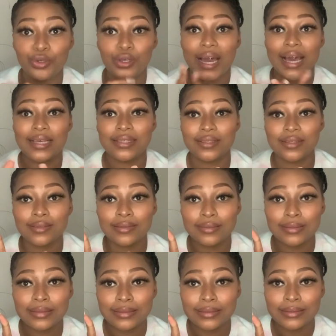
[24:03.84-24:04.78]
you guys
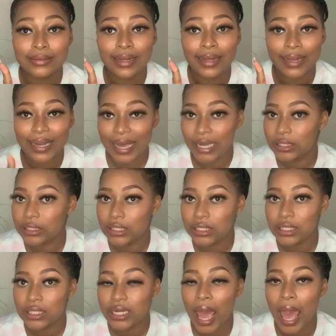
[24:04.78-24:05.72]
liked
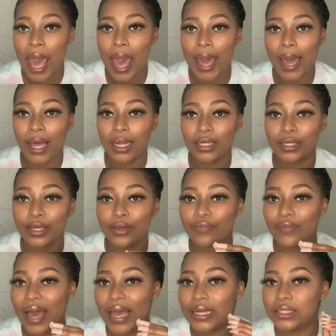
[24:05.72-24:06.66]
it, and if
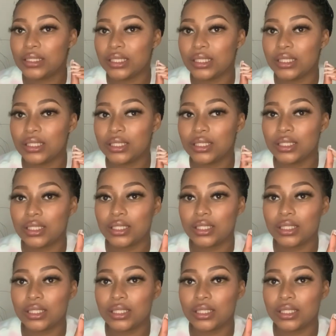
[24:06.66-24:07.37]
I didn't